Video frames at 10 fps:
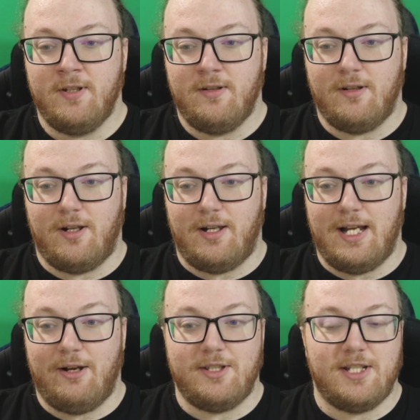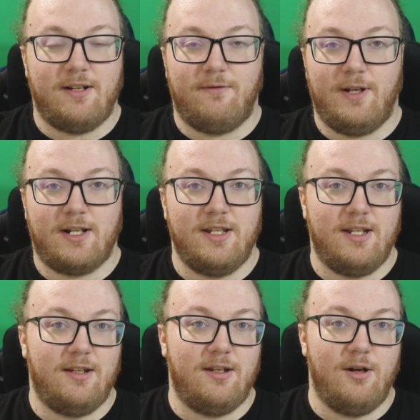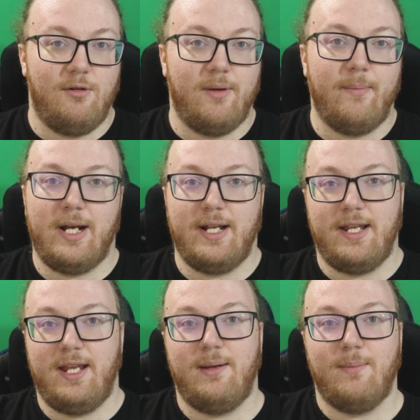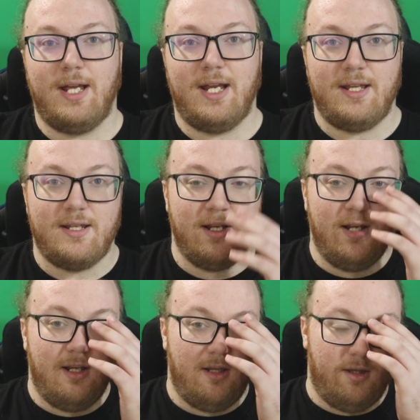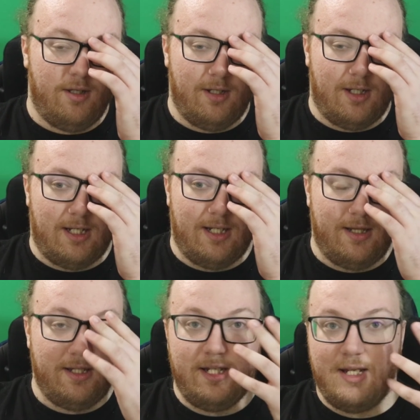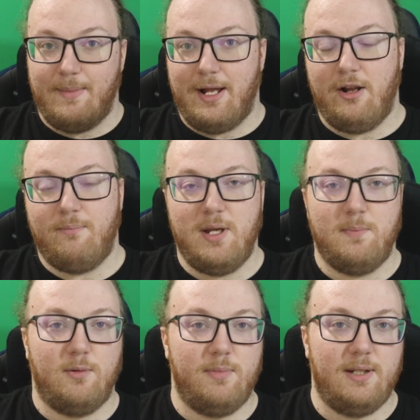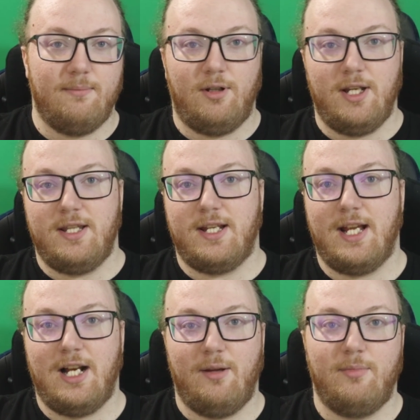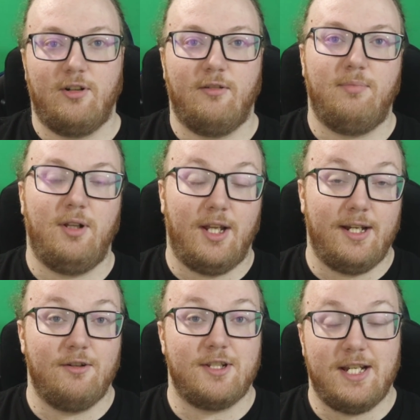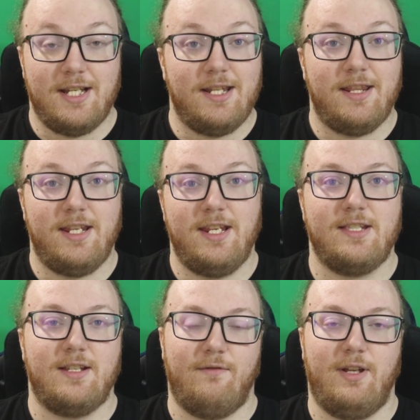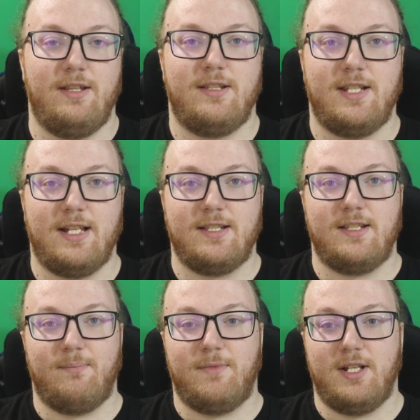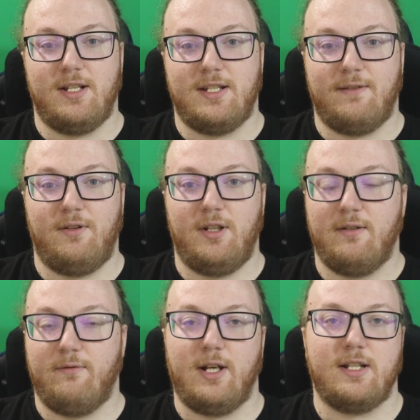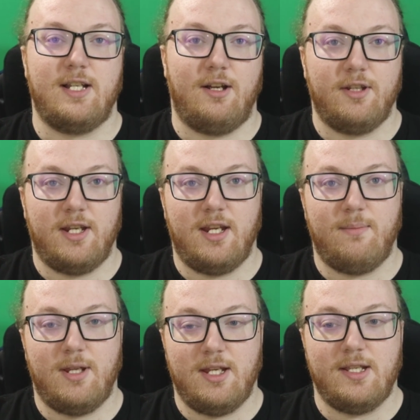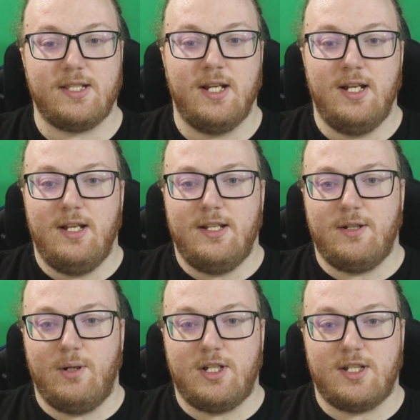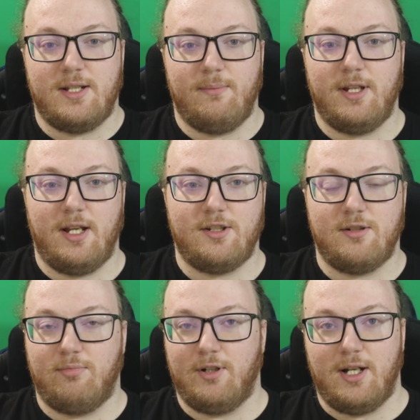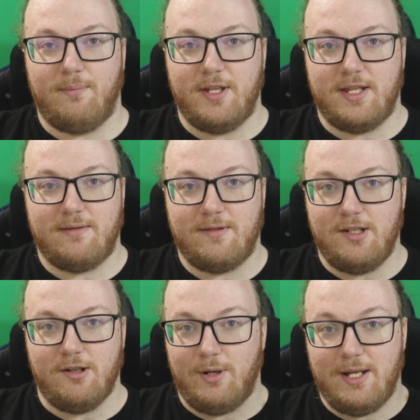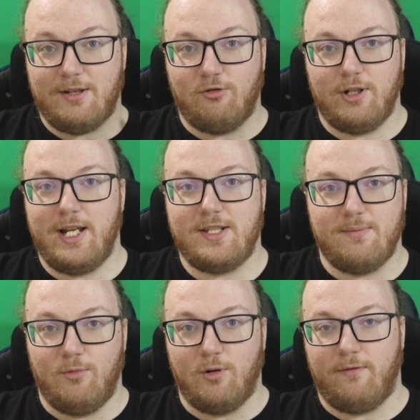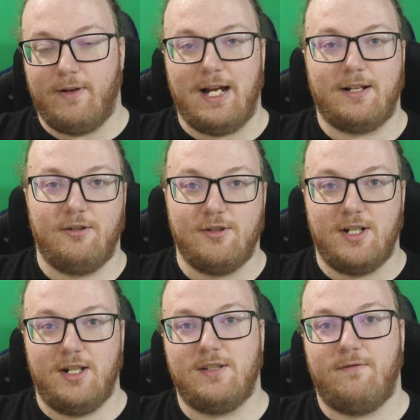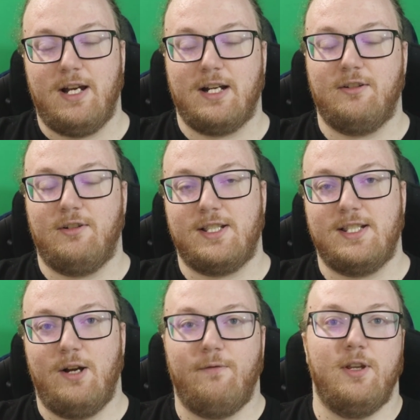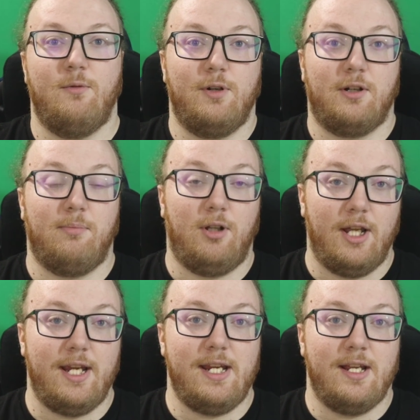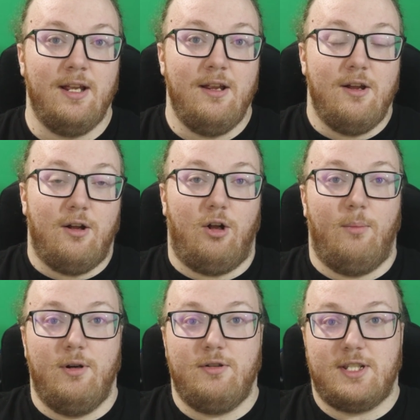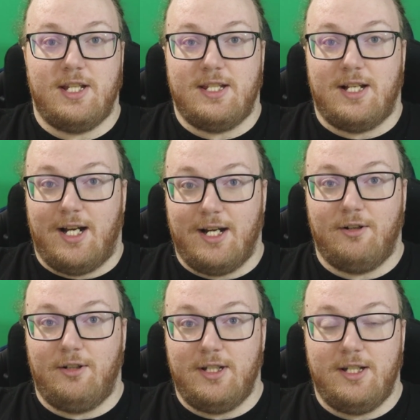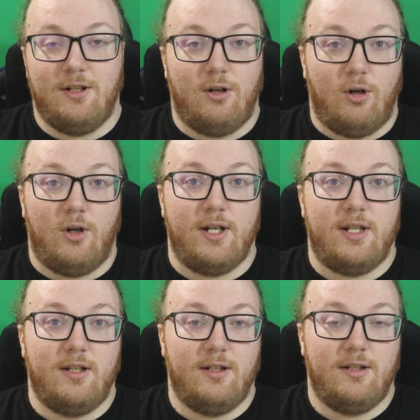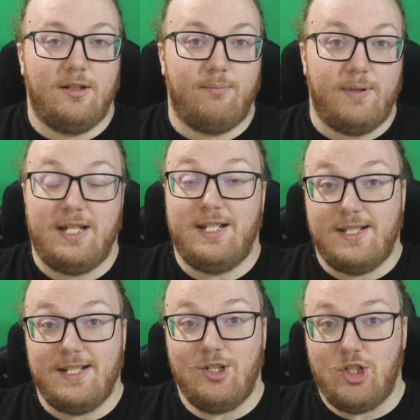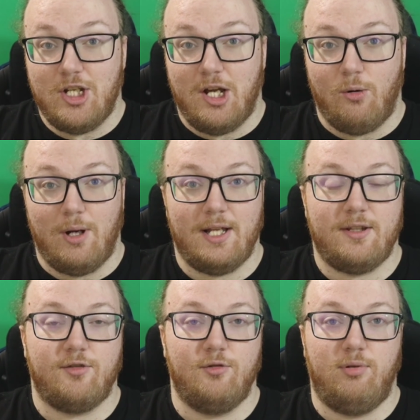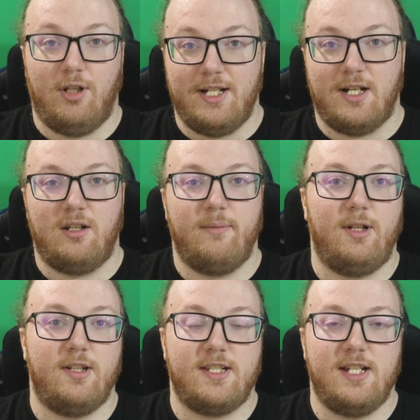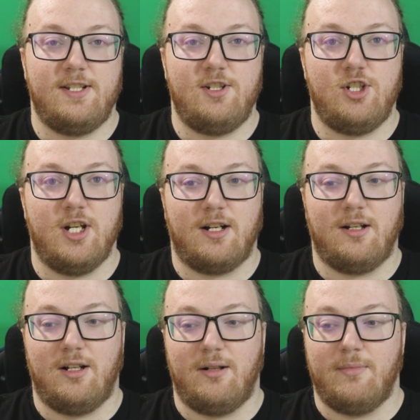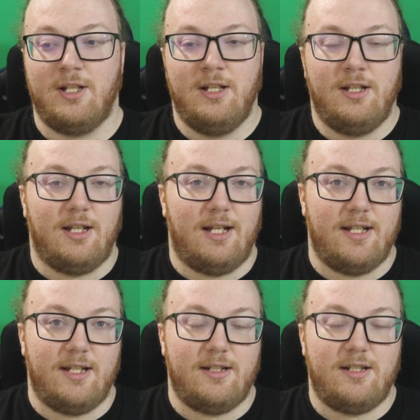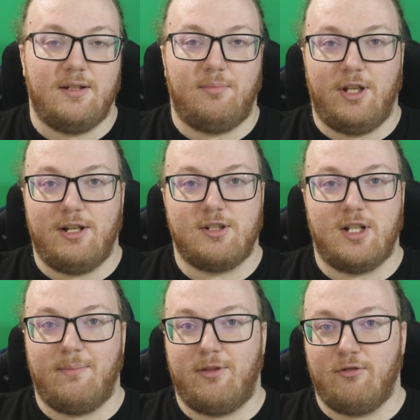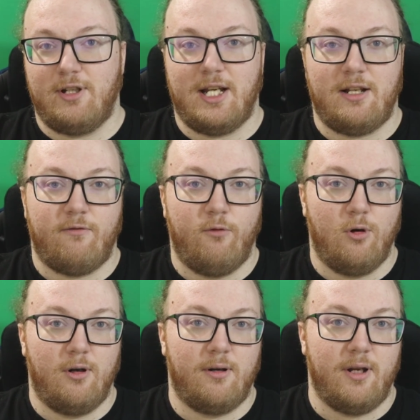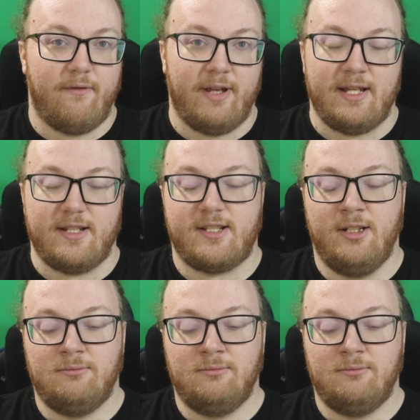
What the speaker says: How is that affecting, the metagame and the amount of people being played, the caliber of players in these events? That's something that definitely affects how the game is. So it's just something I should bring up, that it creates more factors, and it's a factor itself that we're playing almost entirely on PTCGO and through play.limitlesstcg.com, and then in the Players Cup 3 and 4 events.